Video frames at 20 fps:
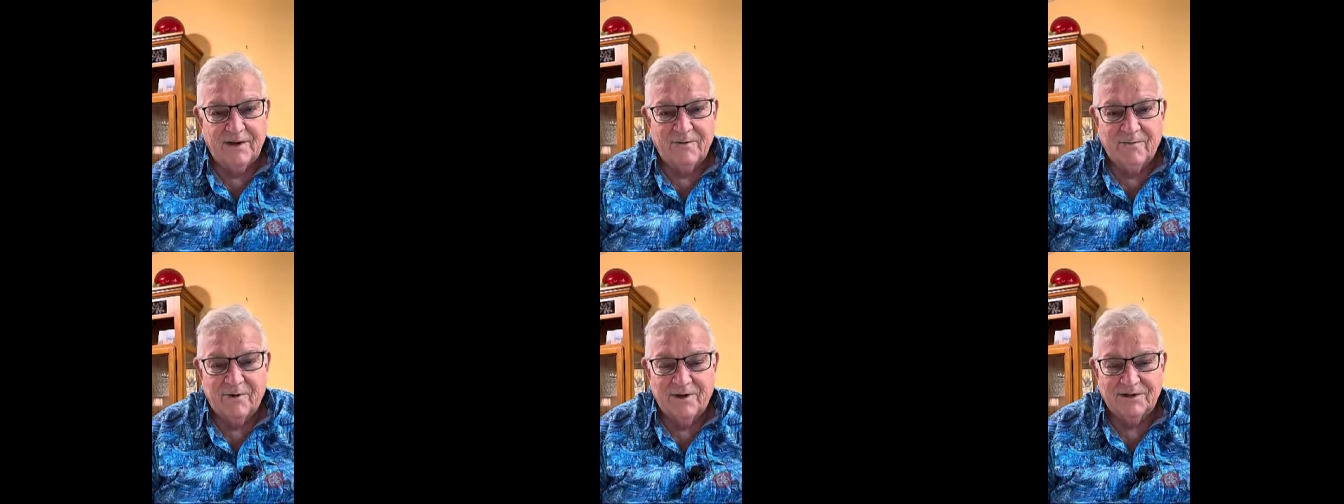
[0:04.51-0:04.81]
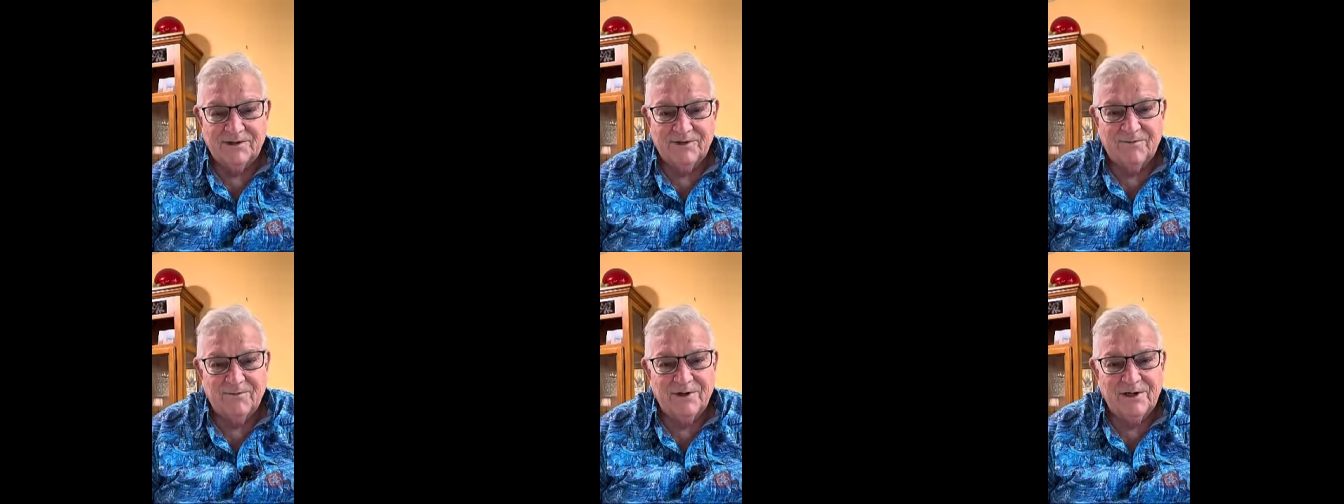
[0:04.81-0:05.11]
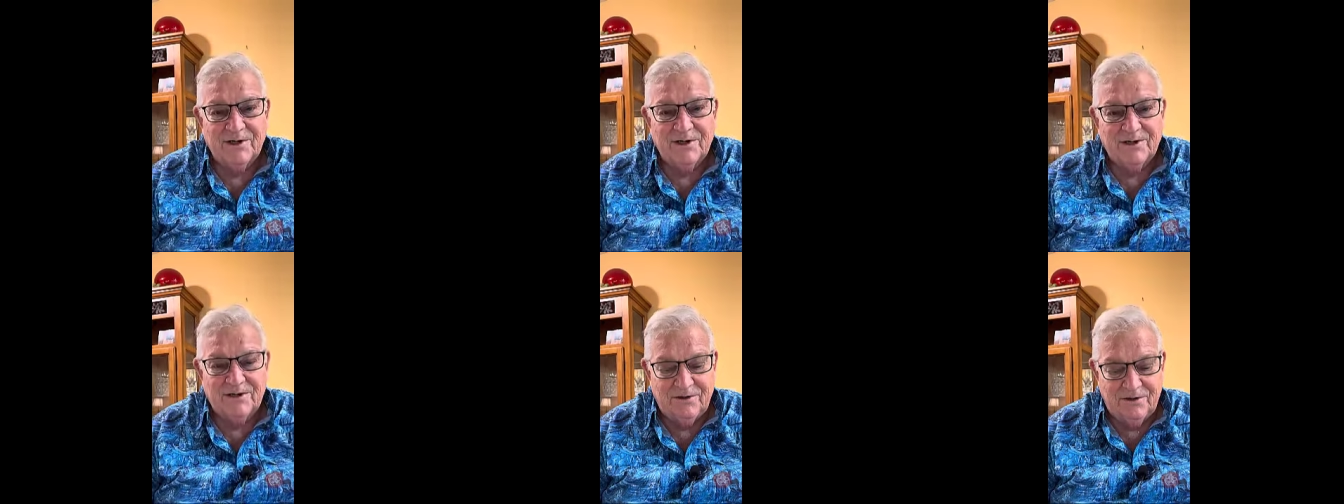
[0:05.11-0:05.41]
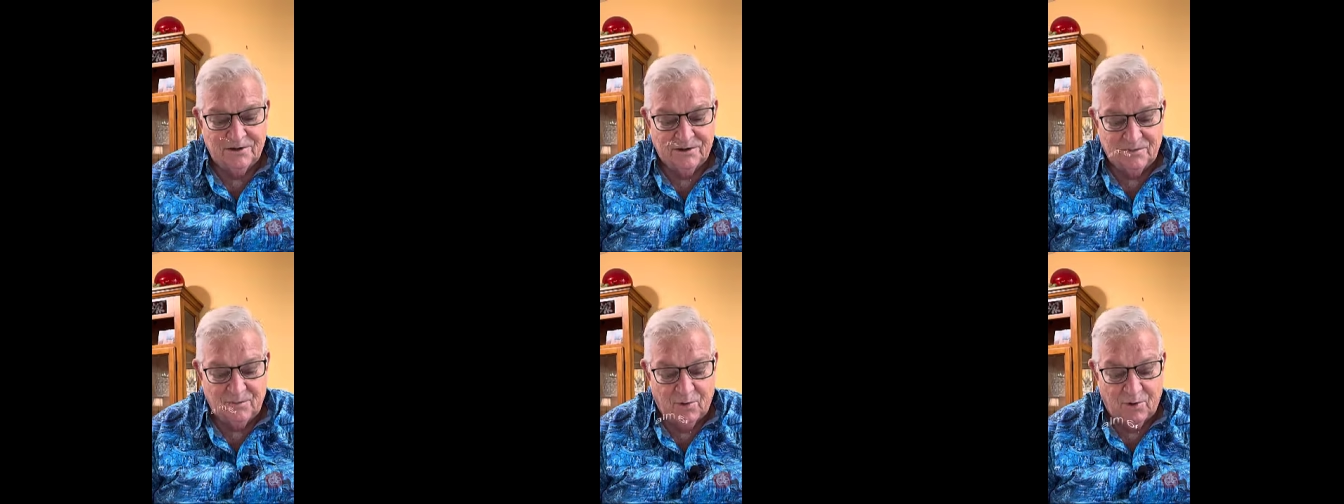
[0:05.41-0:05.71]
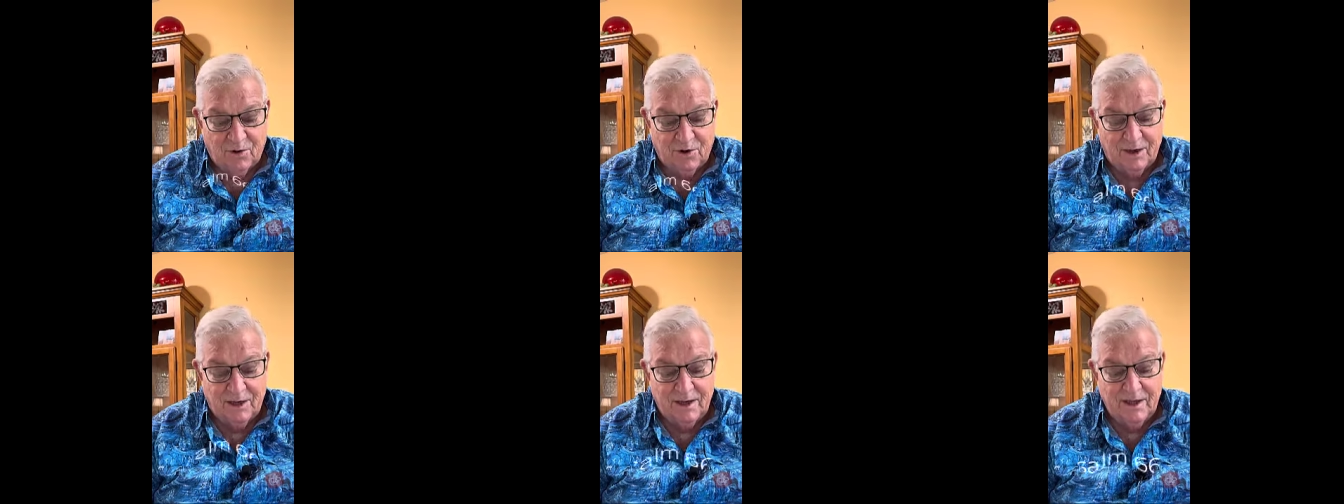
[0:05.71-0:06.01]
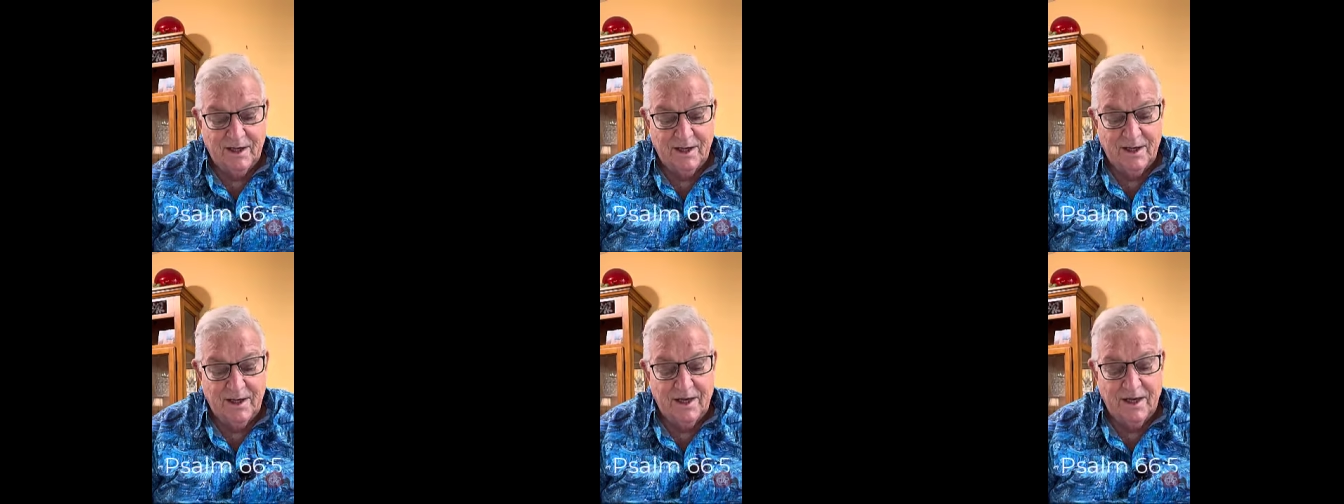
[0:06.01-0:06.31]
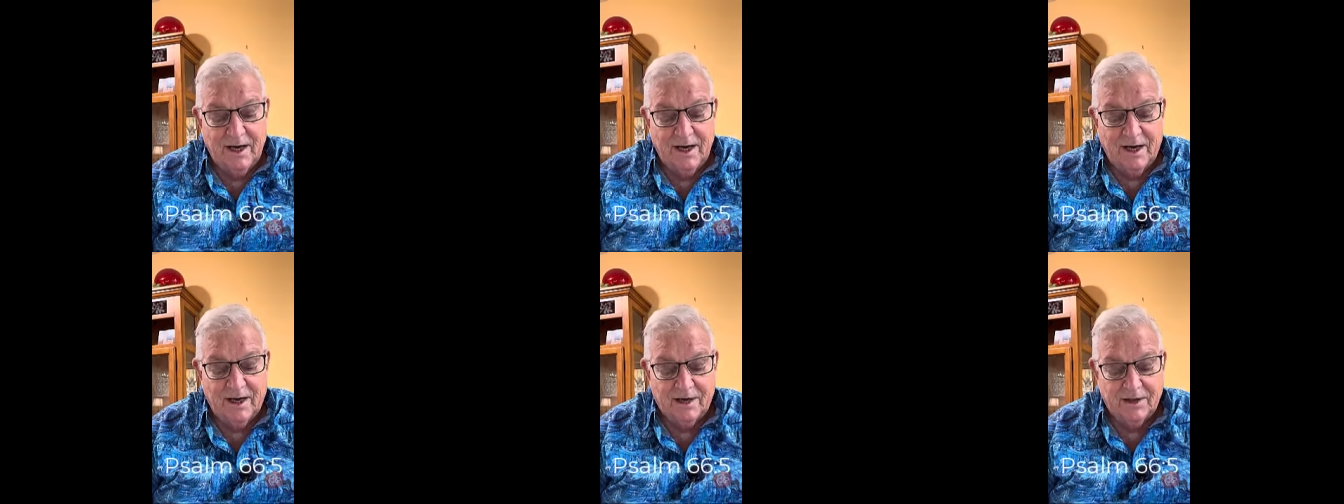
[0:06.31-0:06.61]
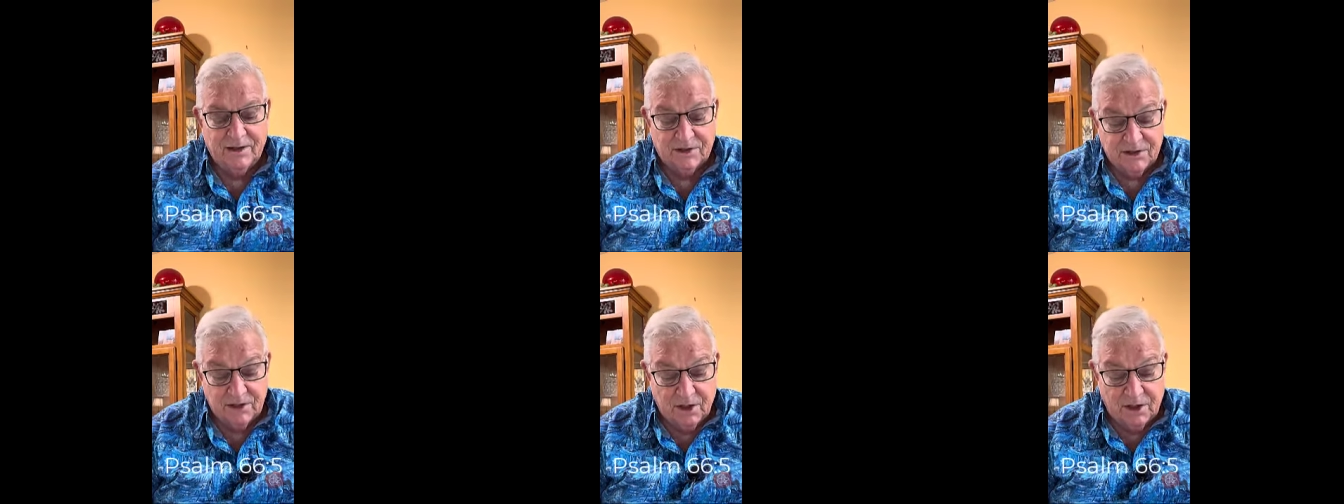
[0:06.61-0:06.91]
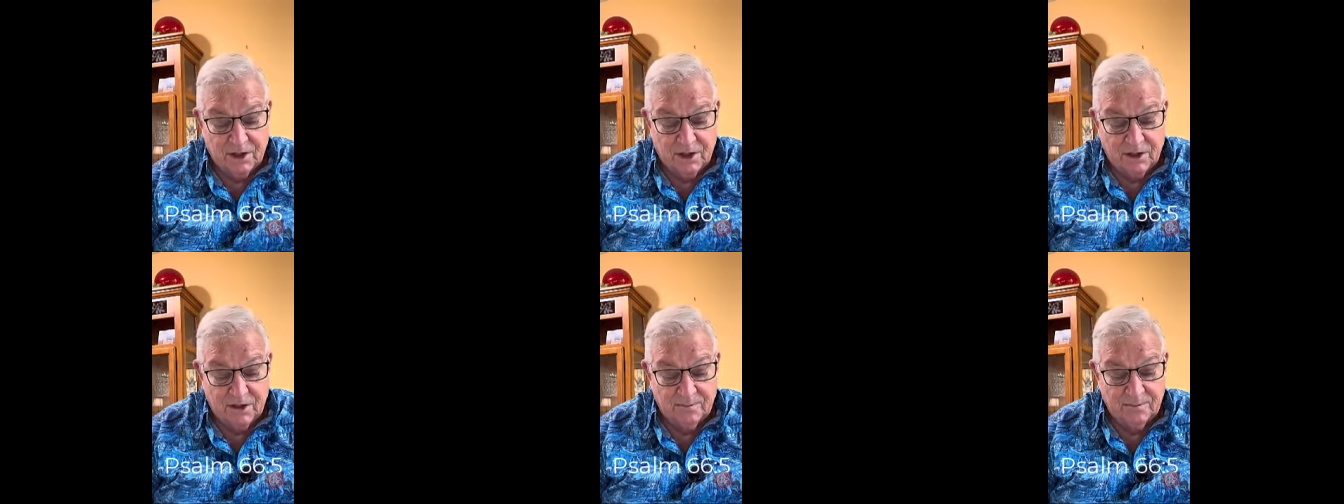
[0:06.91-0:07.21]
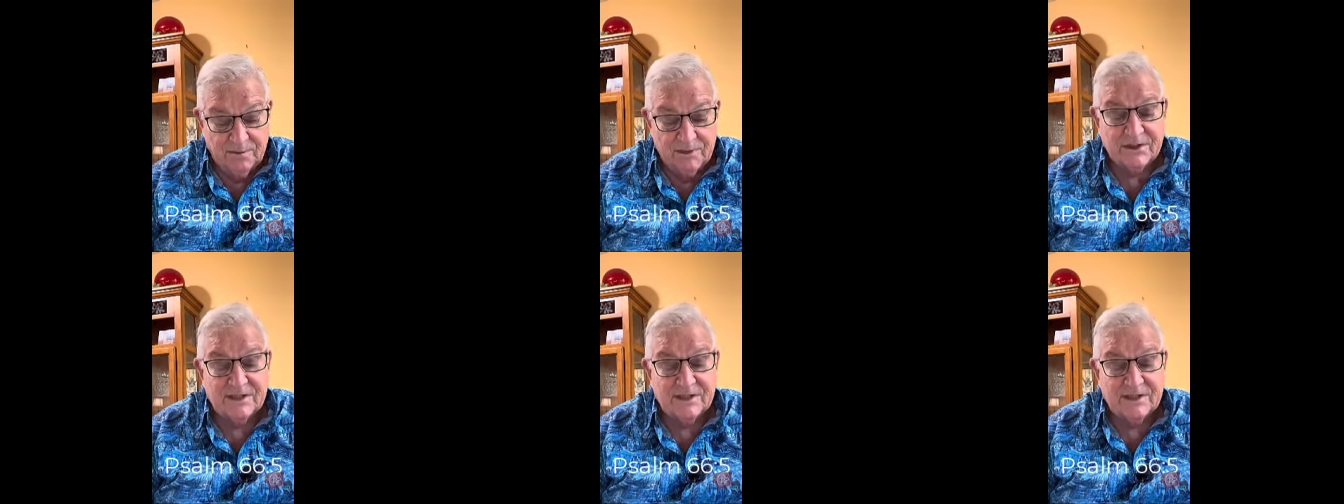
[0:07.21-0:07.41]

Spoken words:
I want to read to you this morning out of Psalm